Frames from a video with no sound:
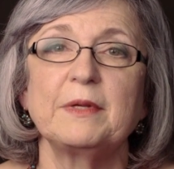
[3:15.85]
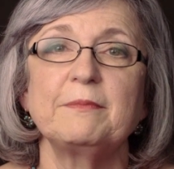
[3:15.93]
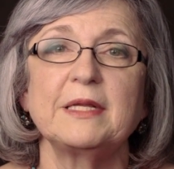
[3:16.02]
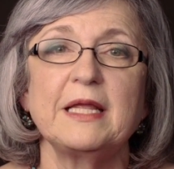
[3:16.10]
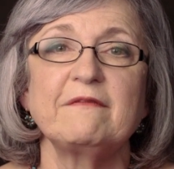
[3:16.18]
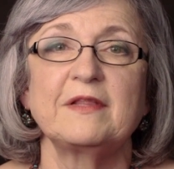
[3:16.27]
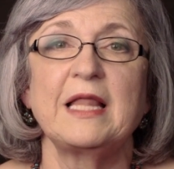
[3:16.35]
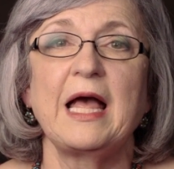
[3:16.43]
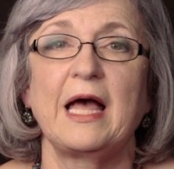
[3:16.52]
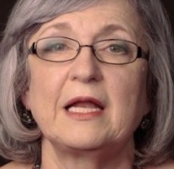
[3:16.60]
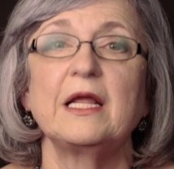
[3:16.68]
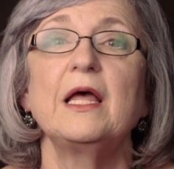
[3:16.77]
But even
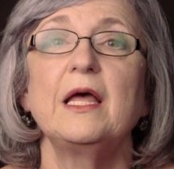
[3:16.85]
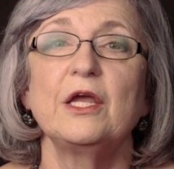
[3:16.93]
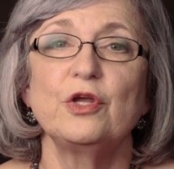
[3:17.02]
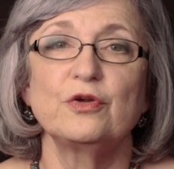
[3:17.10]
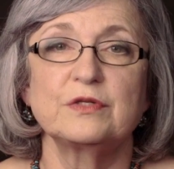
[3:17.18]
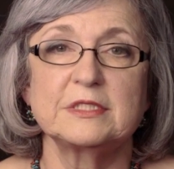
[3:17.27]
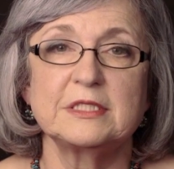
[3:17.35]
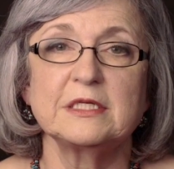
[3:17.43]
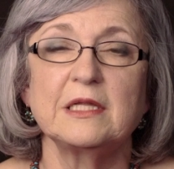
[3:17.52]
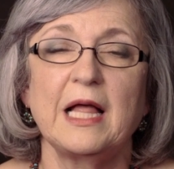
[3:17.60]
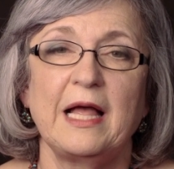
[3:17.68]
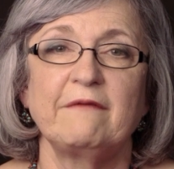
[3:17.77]
that, you're still
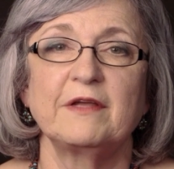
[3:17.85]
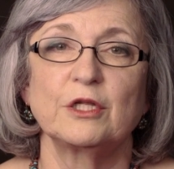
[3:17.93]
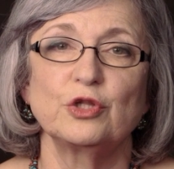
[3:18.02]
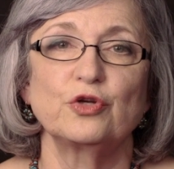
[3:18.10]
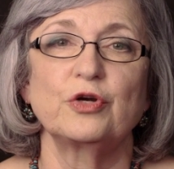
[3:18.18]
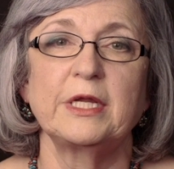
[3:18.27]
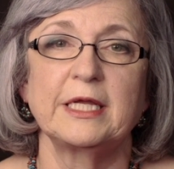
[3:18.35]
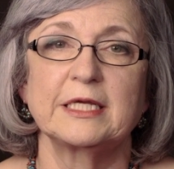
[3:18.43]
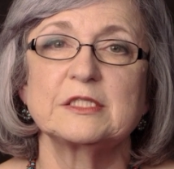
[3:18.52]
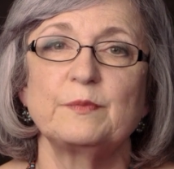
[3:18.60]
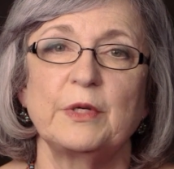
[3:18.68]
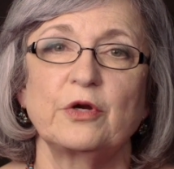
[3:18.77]
having a learning
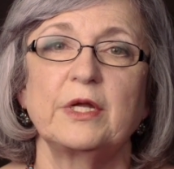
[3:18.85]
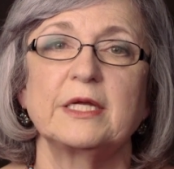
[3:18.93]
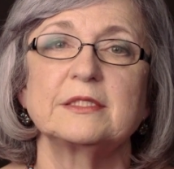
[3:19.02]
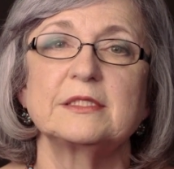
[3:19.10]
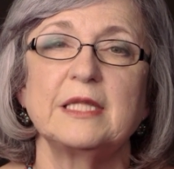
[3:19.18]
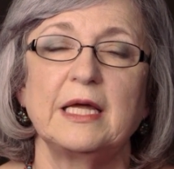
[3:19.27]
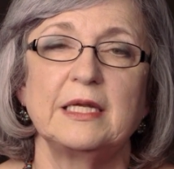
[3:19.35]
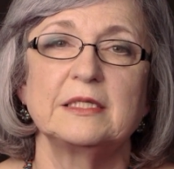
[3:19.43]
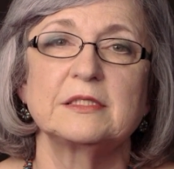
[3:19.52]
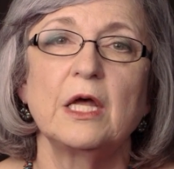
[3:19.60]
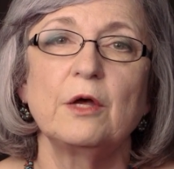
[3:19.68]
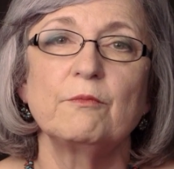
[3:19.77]
experience that
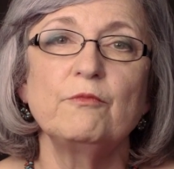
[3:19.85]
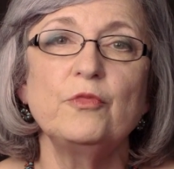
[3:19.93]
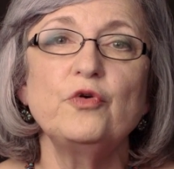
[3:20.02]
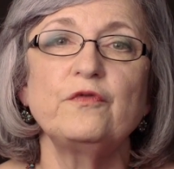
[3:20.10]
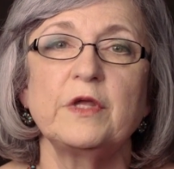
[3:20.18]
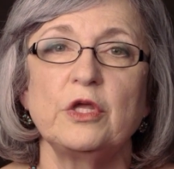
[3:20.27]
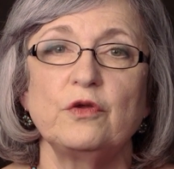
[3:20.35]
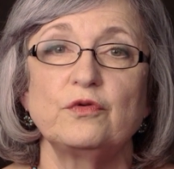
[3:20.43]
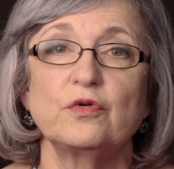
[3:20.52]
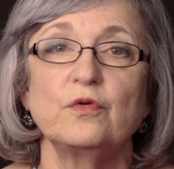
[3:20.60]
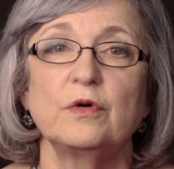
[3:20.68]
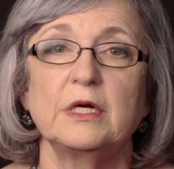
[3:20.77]
is moving you
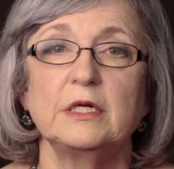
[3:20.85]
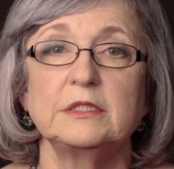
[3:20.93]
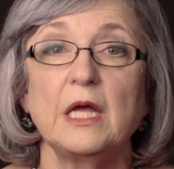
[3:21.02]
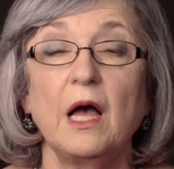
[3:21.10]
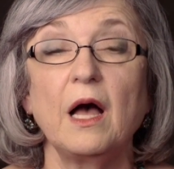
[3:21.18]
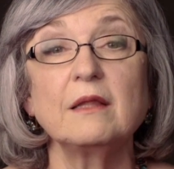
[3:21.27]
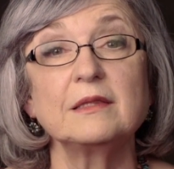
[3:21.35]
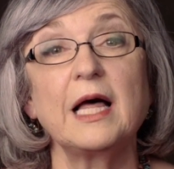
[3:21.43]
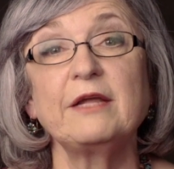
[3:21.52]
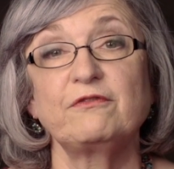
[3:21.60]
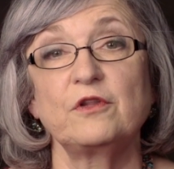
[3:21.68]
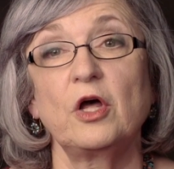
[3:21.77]
towards a
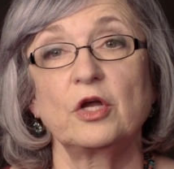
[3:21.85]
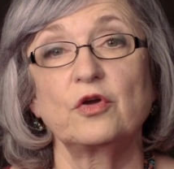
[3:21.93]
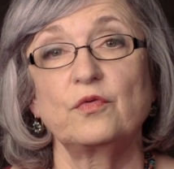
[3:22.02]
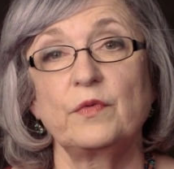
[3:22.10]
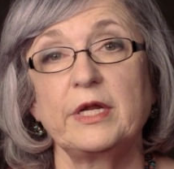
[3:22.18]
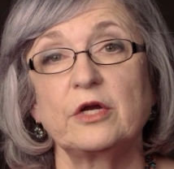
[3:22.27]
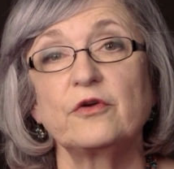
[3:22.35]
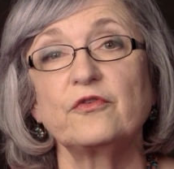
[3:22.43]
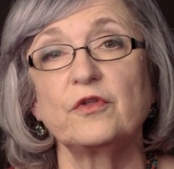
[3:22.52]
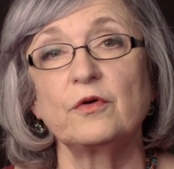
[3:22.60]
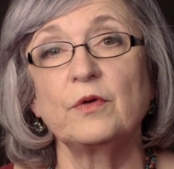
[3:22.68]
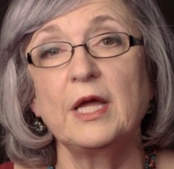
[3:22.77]
lifelong career.
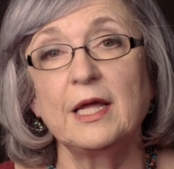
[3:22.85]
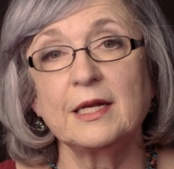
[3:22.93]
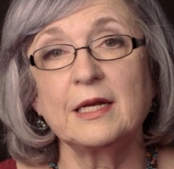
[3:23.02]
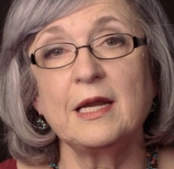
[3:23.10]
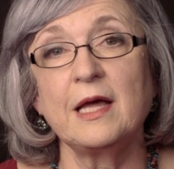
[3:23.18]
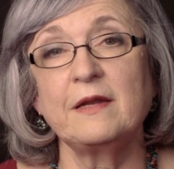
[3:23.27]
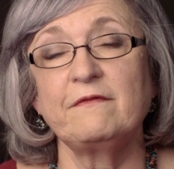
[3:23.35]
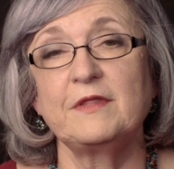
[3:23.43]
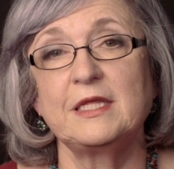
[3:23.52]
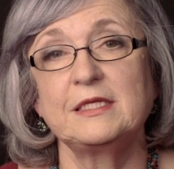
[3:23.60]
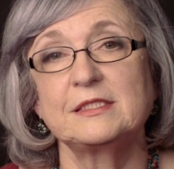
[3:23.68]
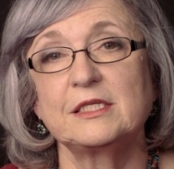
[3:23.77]
So none of
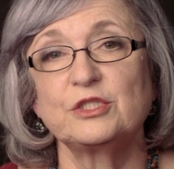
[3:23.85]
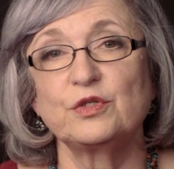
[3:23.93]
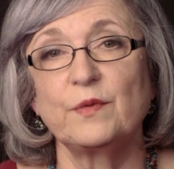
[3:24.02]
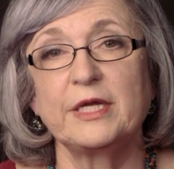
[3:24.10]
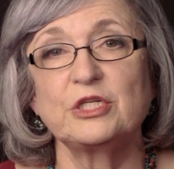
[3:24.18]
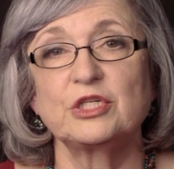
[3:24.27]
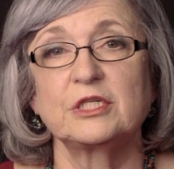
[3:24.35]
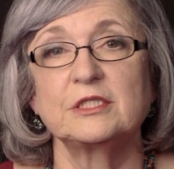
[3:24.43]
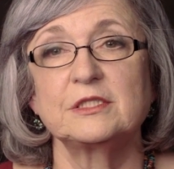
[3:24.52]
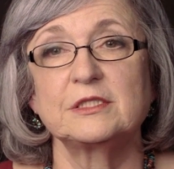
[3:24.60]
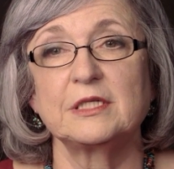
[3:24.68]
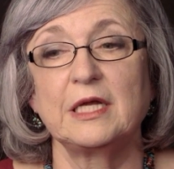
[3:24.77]
these
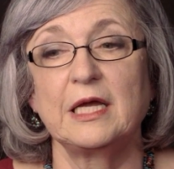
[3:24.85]
situations